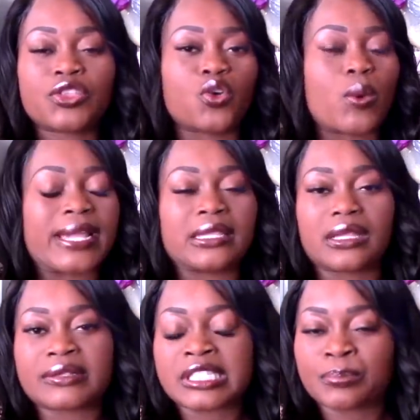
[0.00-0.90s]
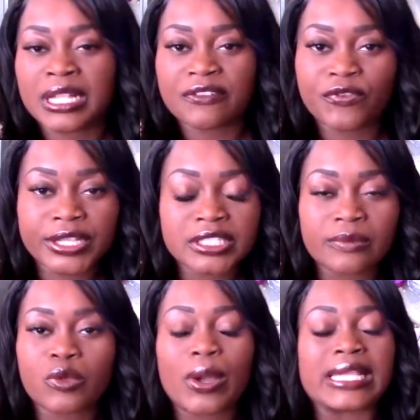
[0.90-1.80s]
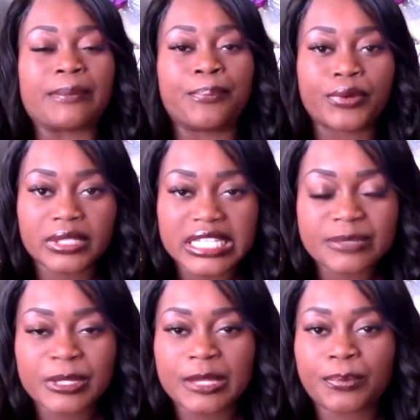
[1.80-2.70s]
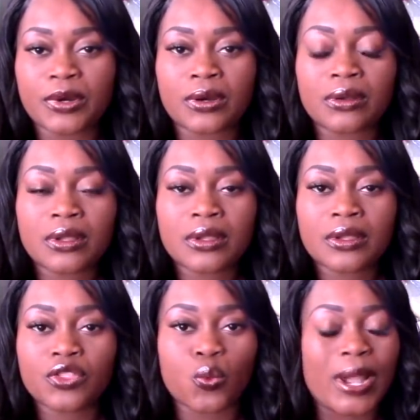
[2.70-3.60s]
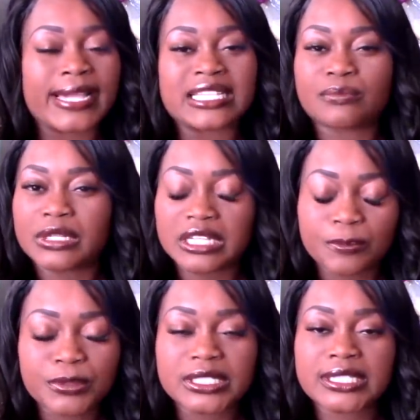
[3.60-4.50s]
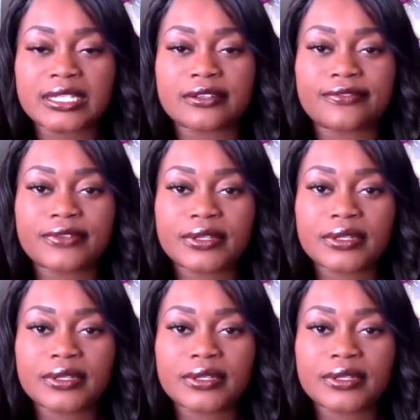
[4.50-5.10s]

the way he loves to play victim, the way he bullies people, the way he's manipulative.